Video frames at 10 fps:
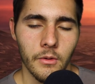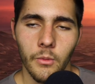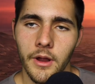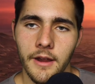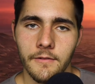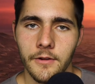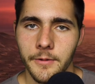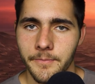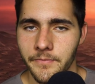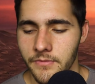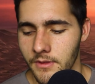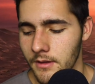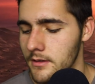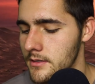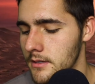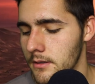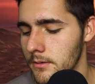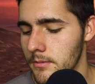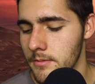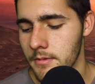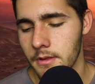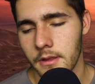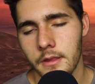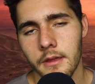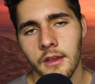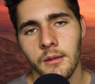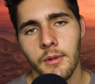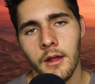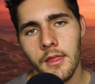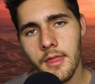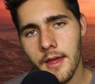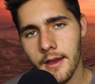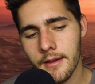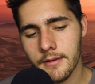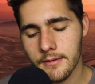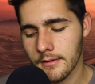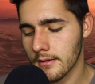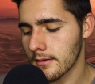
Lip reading: Whatever. So think about that